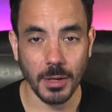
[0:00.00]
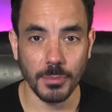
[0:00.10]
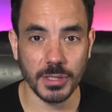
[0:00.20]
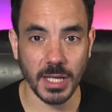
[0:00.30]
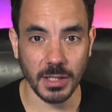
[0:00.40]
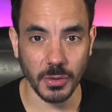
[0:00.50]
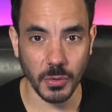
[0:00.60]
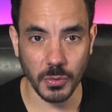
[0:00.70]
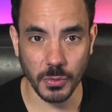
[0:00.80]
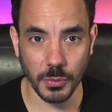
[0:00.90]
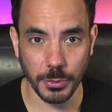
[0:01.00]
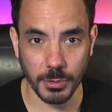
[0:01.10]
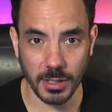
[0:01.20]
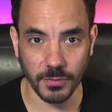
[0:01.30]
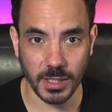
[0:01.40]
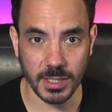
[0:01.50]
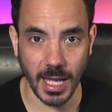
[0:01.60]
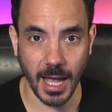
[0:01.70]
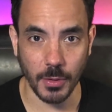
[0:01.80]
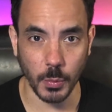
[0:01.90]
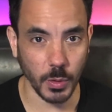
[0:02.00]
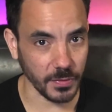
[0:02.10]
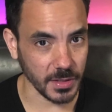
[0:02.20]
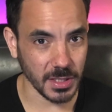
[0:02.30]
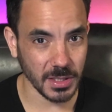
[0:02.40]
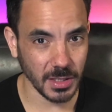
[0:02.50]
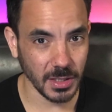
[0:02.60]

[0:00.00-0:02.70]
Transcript: present all 3 of these at once.